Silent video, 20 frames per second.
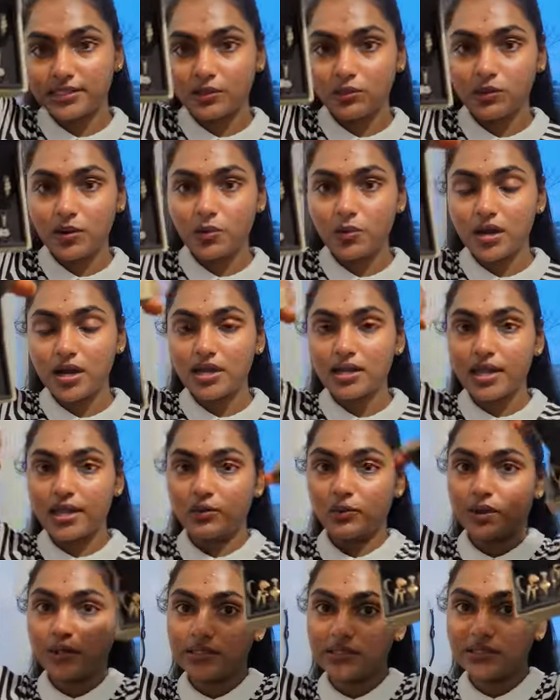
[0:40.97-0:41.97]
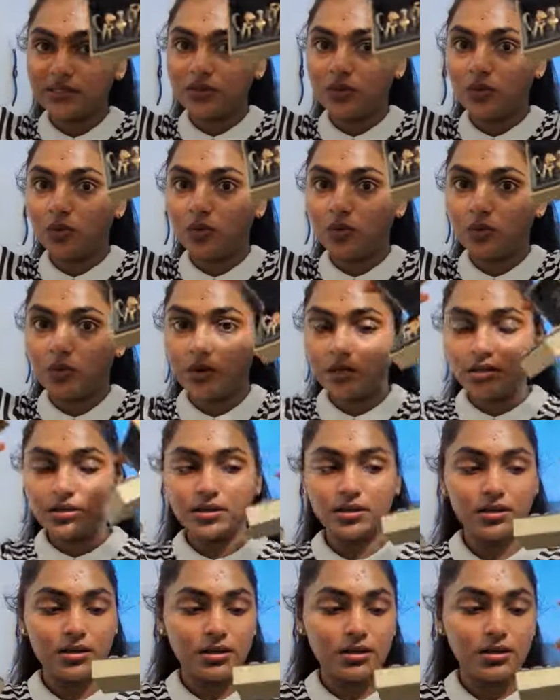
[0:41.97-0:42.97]
Silver one and one is the gold
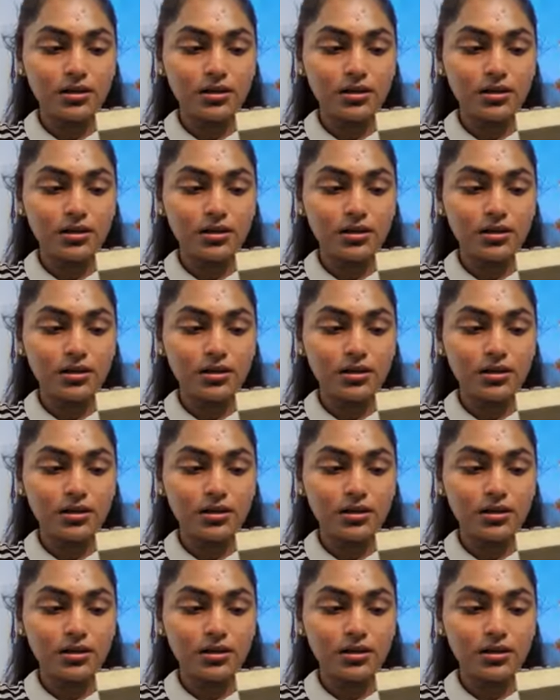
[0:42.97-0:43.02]
one.